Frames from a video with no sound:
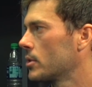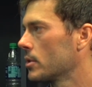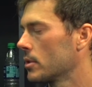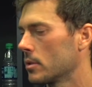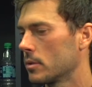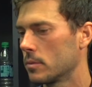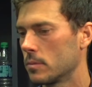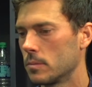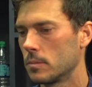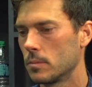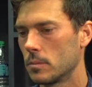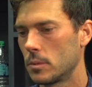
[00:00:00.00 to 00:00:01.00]
to
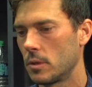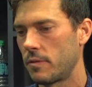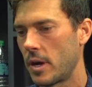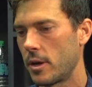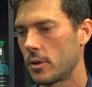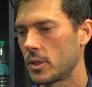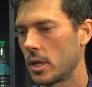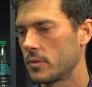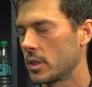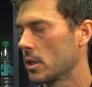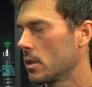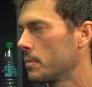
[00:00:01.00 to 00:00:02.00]
find ourselves
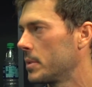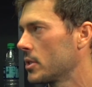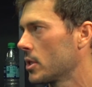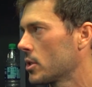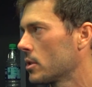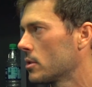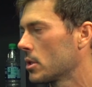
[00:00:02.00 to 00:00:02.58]
in a good position.